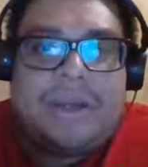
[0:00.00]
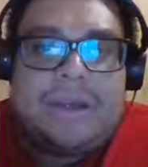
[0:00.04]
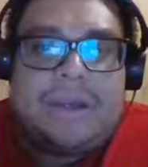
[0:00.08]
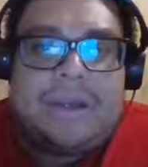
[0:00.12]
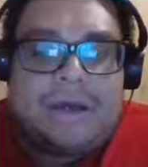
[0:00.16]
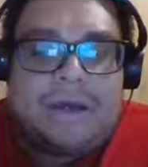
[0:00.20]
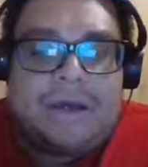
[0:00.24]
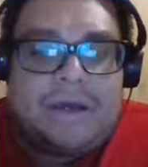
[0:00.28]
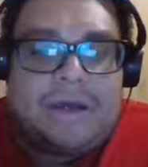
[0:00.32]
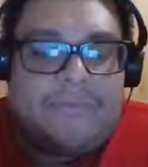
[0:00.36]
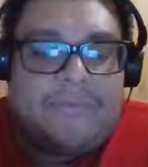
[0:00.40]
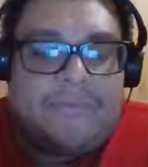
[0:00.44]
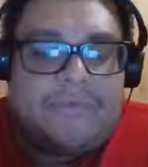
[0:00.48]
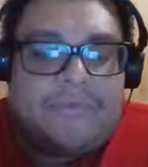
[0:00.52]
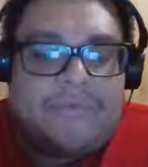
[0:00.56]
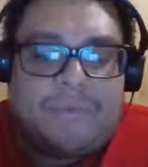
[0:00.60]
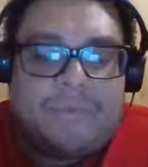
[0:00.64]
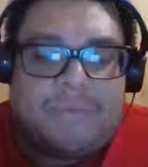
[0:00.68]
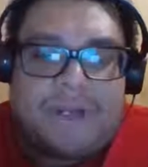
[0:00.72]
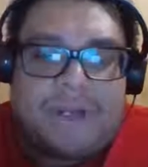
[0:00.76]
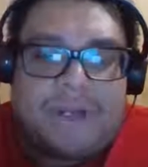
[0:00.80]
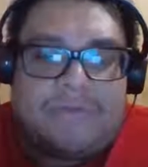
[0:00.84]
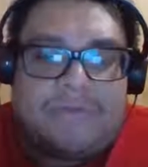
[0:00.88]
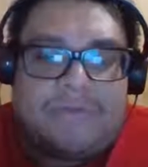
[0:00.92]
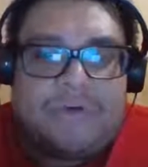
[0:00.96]
From
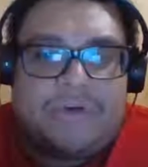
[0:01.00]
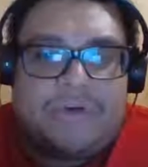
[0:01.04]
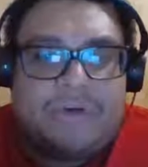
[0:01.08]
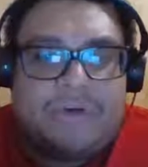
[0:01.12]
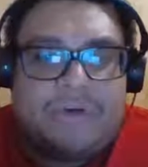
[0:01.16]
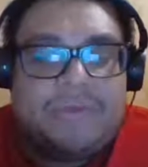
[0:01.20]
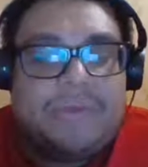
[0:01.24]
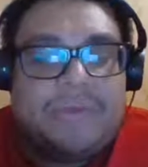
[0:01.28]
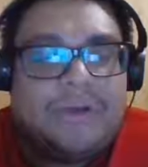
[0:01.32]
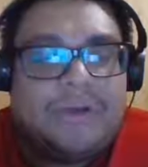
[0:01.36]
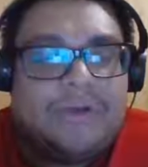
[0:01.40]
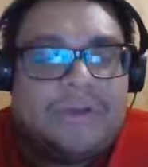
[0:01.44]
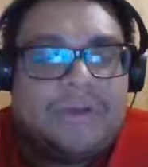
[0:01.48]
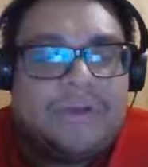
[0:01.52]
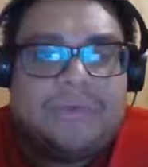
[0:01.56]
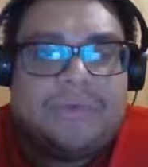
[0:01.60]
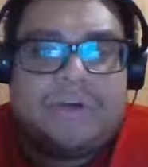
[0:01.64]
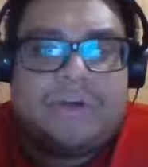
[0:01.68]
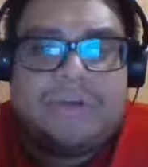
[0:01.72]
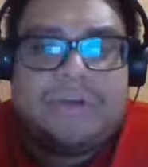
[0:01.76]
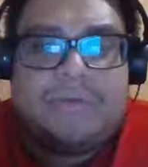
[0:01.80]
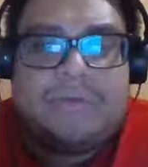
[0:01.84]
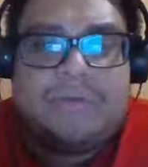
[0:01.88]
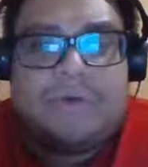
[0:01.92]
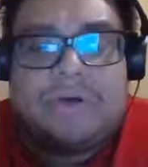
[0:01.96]
what I've heard, Bill, he's one
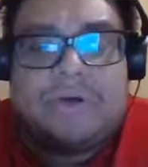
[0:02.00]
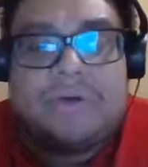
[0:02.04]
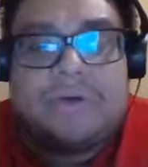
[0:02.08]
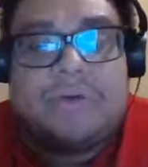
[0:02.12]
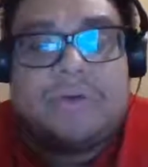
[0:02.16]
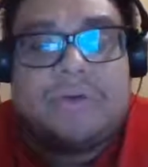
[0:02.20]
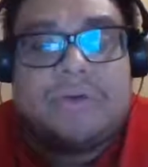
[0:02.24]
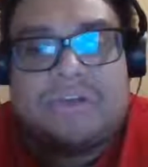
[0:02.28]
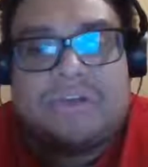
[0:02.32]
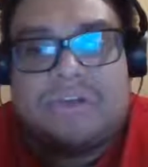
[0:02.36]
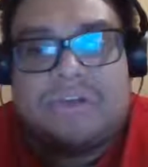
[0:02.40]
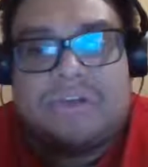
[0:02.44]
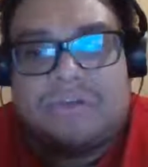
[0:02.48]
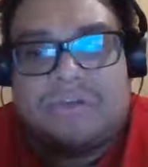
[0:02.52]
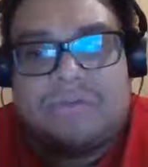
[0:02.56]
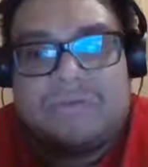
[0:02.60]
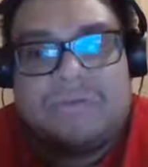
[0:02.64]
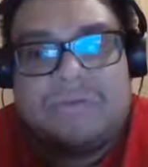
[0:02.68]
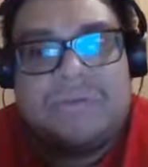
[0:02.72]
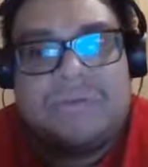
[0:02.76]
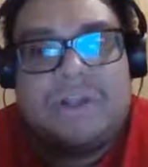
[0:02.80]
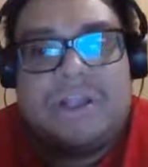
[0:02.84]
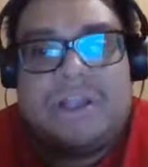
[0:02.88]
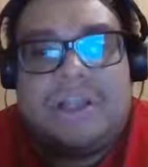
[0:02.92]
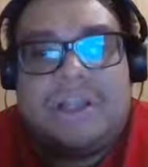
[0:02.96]
of the more
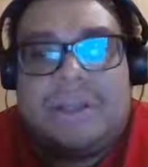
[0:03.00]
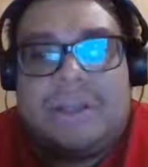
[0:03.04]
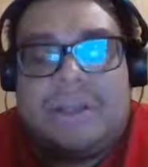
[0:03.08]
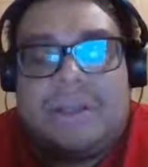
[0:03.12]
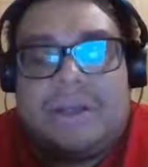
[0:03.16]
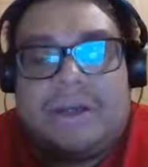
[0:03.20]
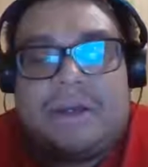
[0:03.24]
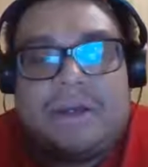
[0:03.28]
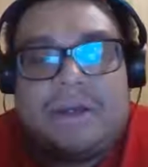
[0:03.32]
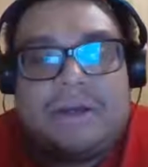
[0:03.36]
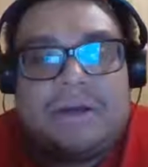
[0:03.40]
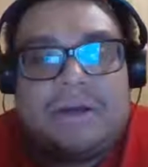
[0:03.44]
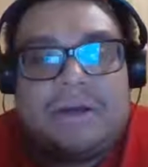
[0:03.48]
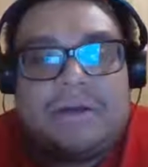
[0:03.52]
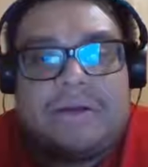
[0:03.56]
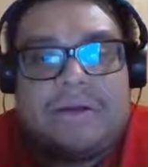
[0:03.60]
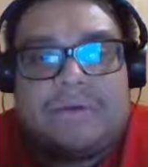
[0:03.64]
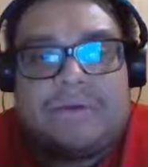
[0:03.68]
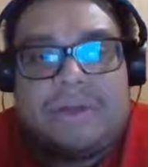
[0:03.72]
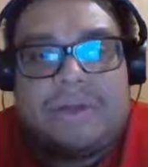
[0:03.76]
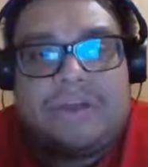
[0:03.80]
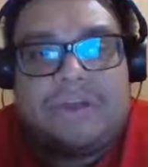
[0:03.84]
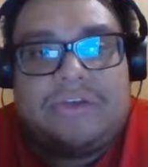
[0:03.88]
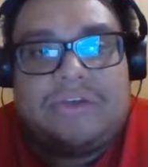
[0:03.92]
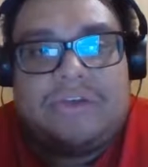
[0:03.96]
aggressive
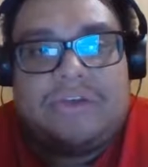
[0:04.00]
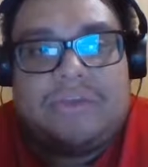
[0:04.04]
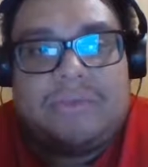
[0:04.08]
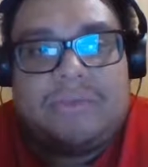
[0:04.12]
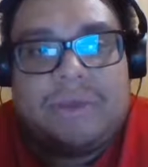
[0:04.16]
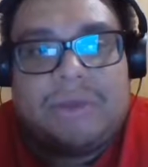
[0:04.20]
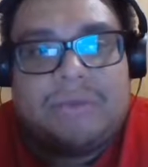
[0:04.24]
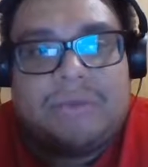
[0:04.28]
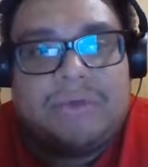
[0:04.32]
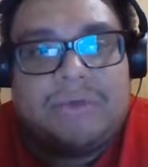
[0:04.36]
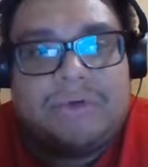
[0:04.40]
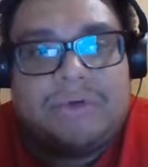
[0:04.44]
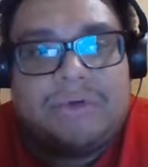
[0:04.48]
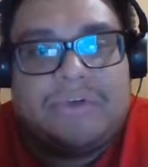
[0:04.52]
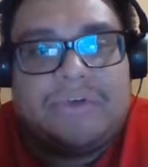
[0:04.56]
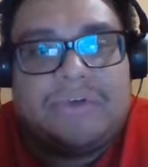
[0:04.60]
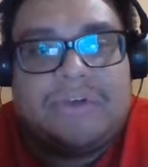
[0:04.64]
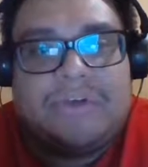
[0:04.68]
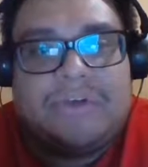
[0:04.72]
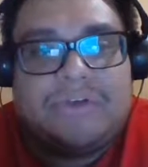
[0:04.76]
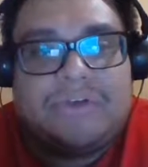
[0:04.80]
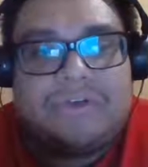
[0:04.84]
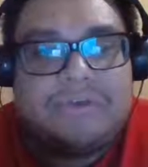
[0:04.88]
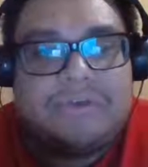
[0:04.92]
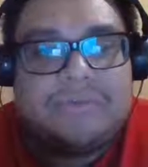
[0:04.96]
Gracie members
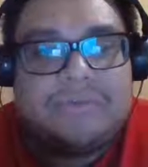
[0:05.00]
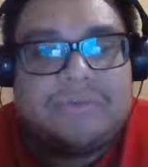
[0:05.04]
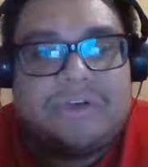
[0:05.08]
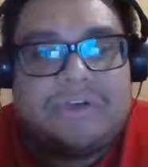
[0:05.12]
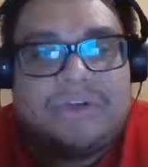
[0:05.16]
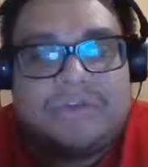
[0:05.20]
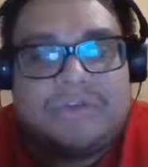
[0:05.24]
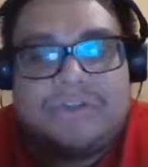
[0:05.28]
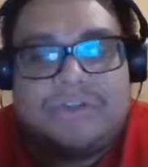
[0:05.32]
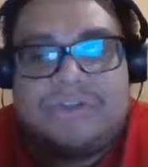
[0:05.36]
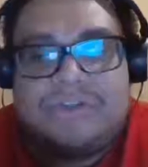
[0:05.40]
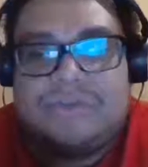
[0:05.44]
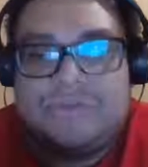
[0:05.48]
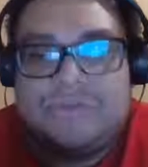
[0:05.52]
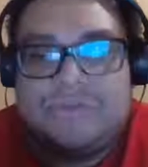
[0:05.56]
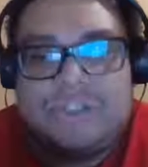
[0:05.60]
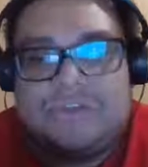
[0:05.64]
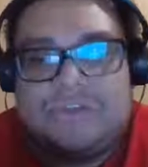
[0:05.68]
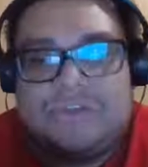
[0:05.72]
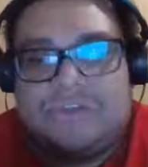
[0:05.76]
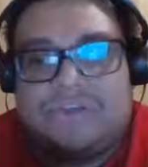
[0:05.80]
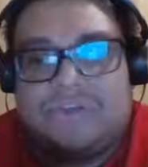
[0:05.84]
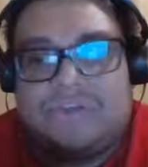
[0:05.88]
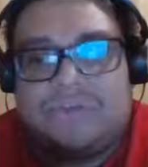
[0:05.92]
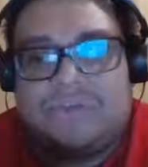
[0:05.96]
in terms of his
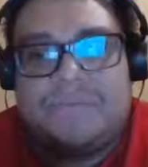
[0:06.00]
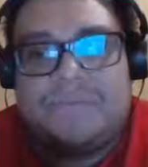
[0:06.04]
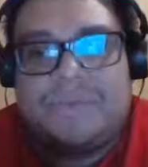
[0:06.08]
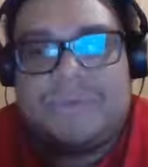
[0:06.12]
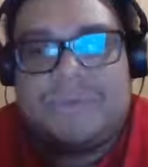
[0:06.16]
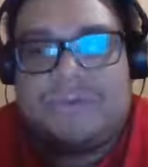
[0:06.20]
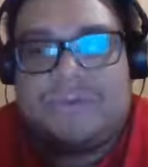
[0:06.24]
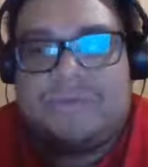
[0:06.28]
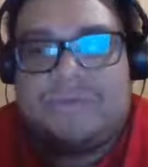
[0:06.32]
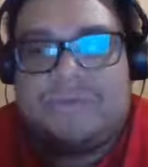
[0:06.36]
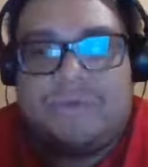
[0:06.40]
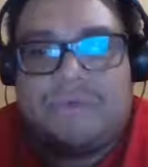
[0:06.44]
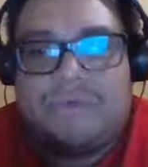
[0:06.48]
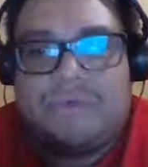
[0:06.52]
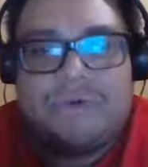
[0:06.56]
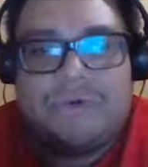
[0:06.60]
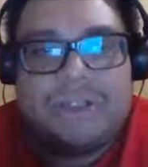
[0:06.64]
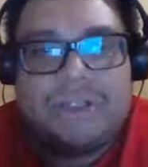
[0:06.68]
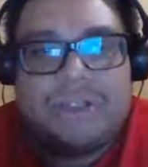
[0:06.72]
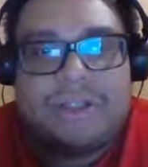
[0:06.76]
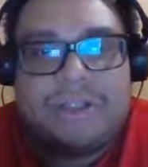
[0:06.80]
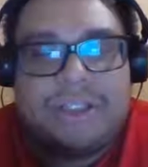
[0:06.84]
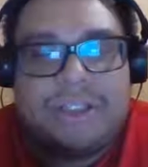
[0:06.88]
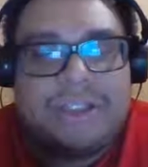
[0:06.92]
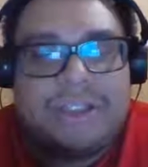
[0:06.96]
jiu-jitsu. It's more
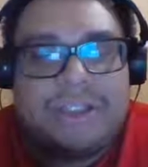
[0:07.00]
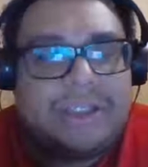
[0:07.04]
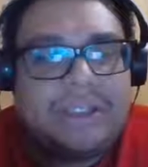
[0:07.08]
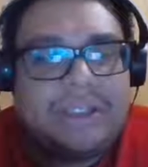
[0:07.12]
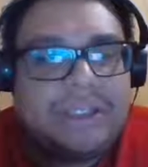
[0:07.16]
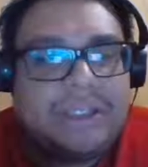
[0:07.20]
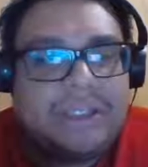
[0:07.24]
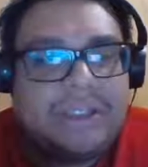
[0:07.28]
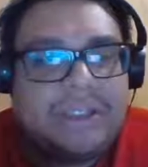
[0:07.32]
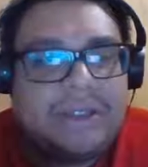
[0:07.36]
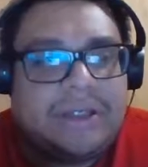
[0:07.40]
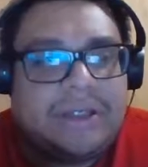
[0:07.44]
like a